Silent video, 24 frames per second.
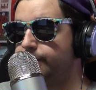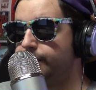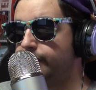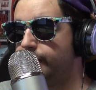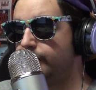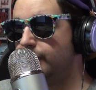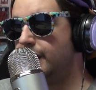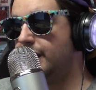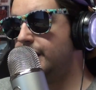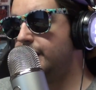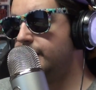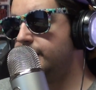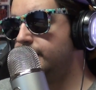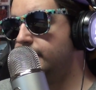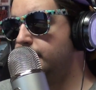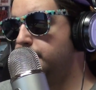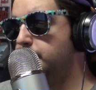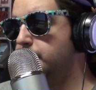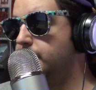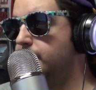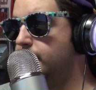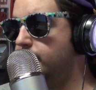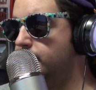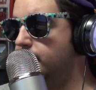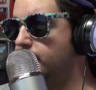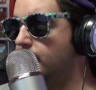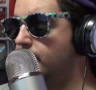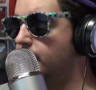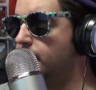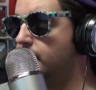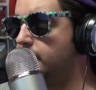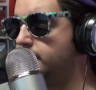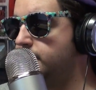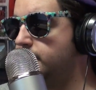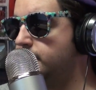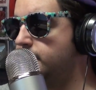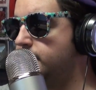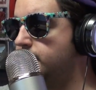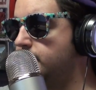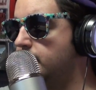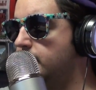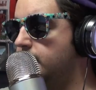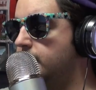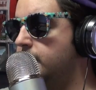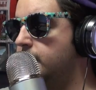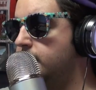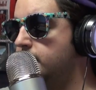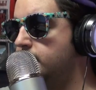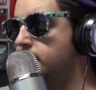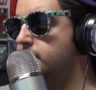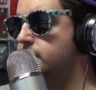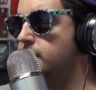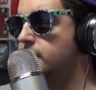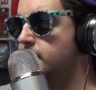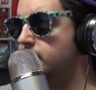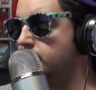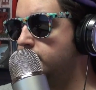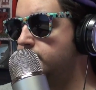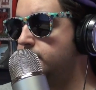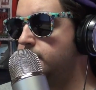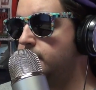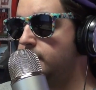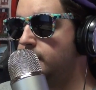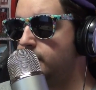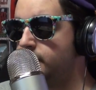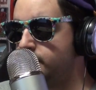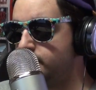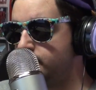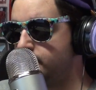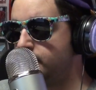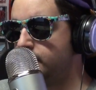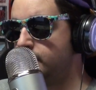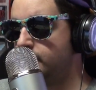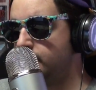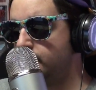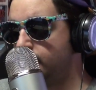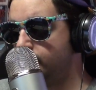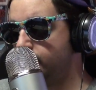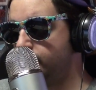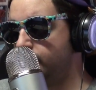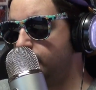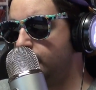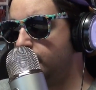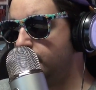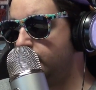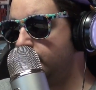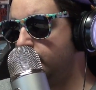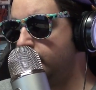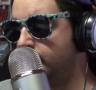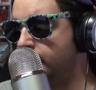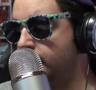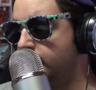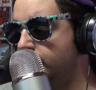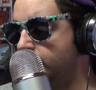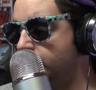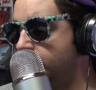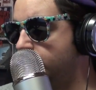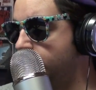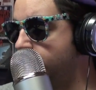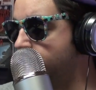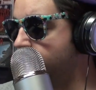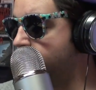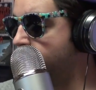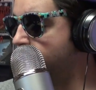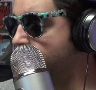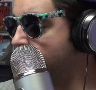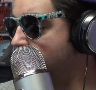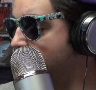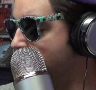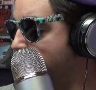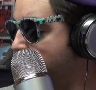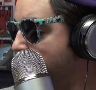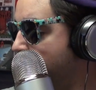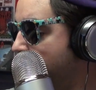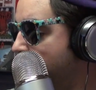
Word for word: well, I mean, I shouldn't say that. It's I like it. It's a step